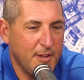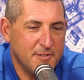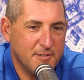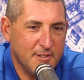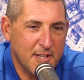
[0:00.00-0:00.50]

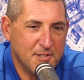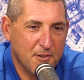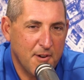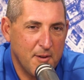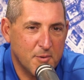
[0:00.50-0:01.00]
that's a
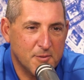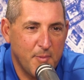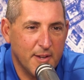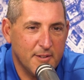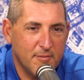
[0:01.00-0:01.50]
great
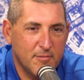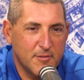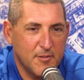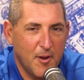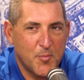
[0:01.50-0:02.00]
perspective.
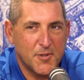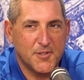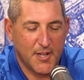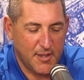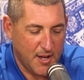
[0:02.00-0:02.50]
So. I
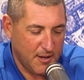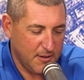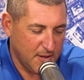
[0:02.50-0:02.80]
appreciate that.